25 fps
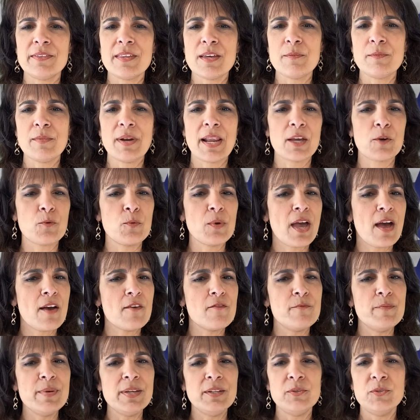them like we
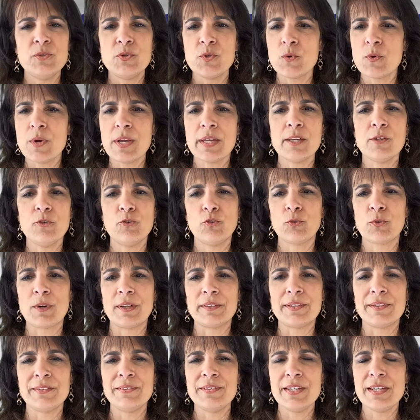have been doing in
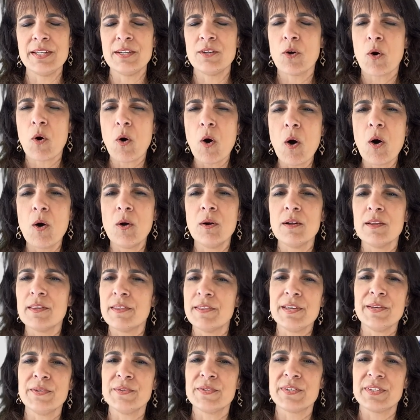Shurat HaDin all
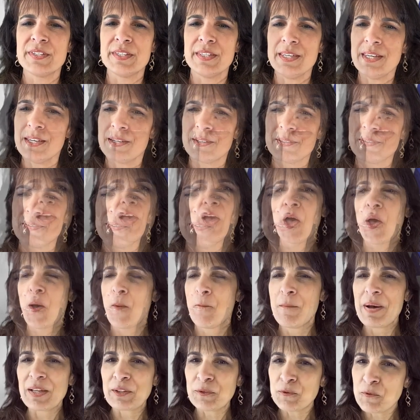these years.
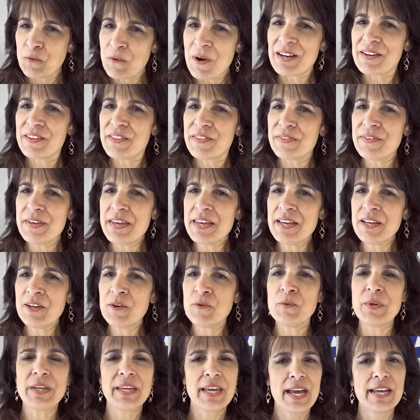But one thing
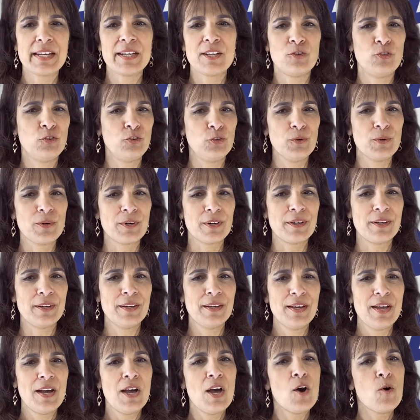we can assure,
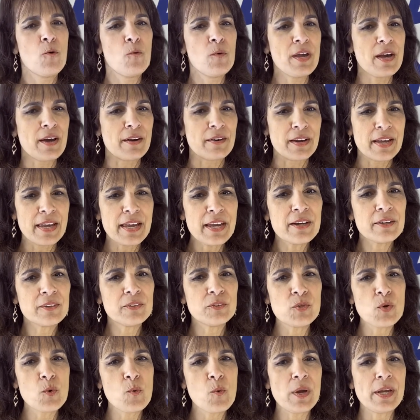we are here
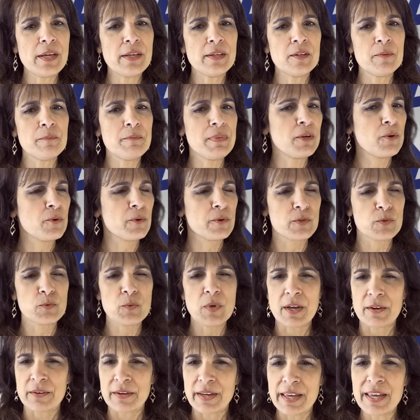to win because we
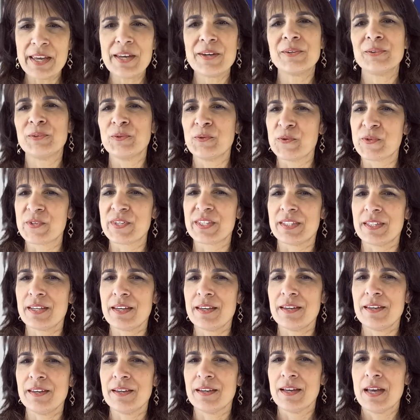are here to
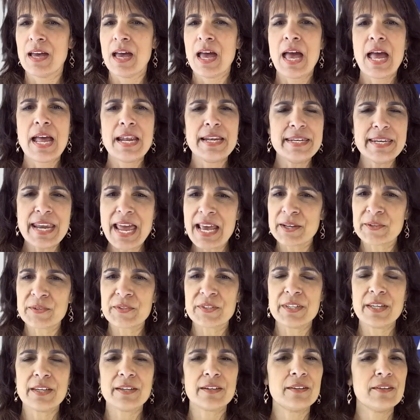stay.
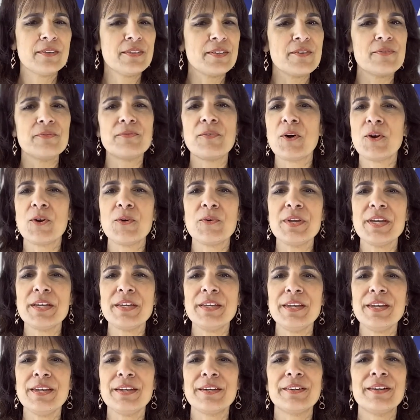Next year, the following
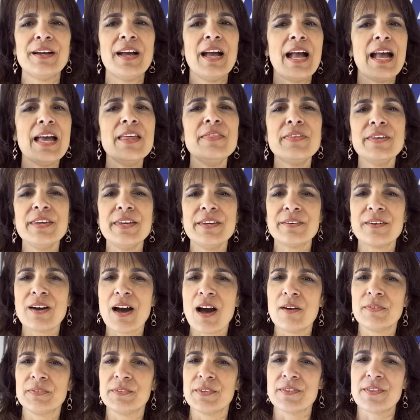year, and the year
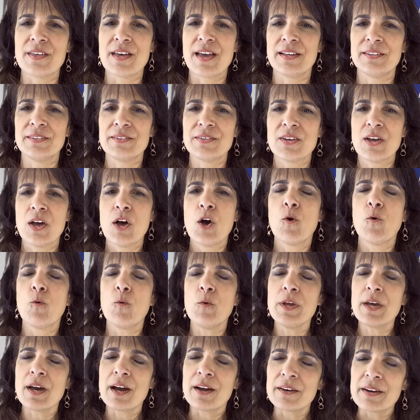after that,
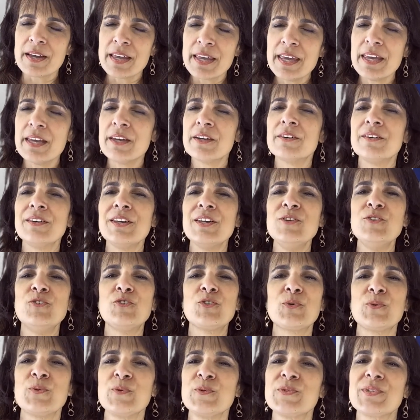we are here in
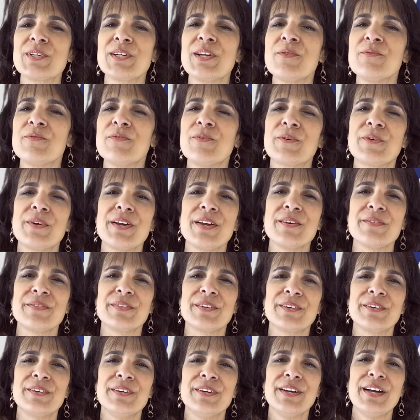Jerusalem
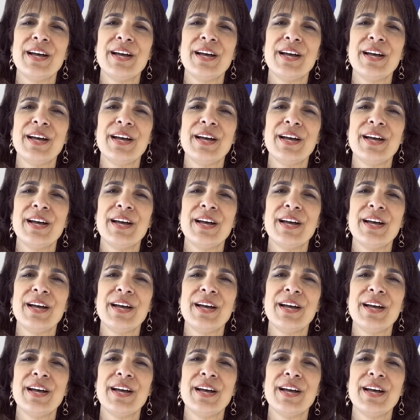forever.